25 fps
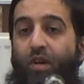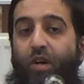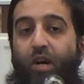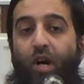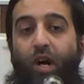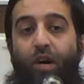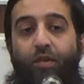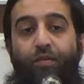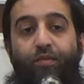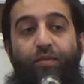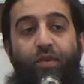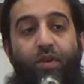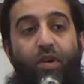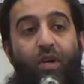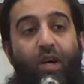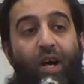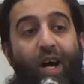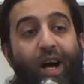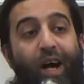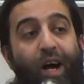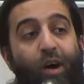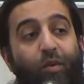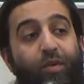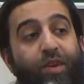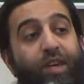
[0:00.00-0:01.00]
of
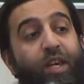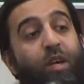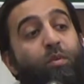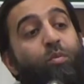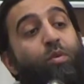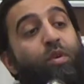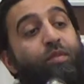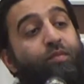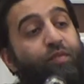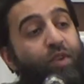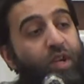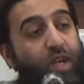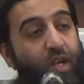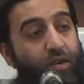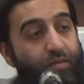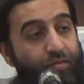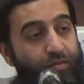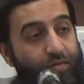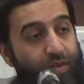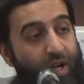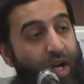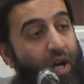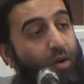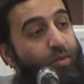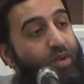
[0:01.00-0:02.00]
how he would
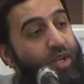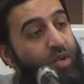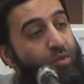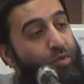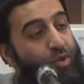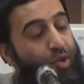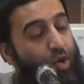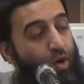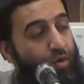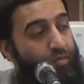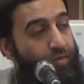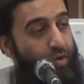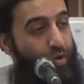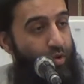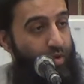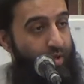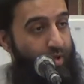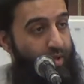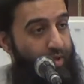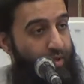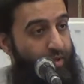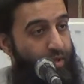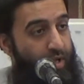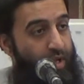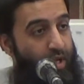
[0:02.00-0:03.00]
forgive, how he would
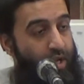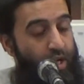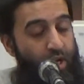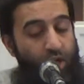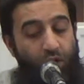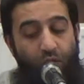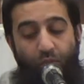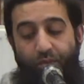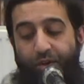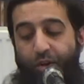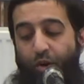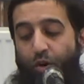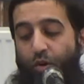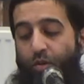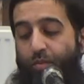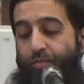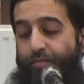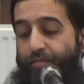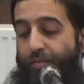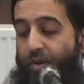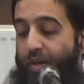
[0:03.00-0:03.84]
overlook. We know